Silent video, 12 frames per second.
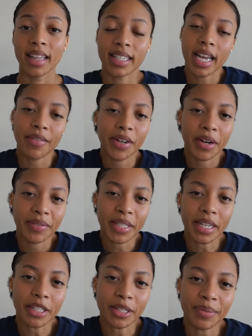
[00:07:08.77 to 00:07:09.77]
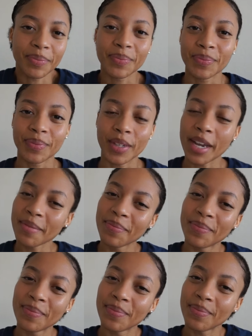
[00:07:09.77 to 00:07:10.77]
Let's have a conversation, okay?
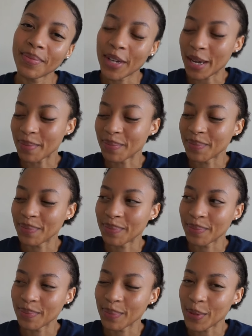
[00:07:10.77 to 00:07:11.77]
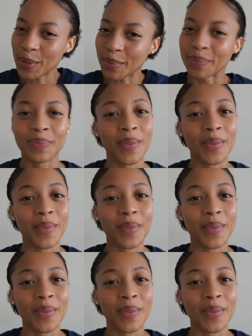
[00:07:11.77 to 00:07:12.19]
Okay, cool.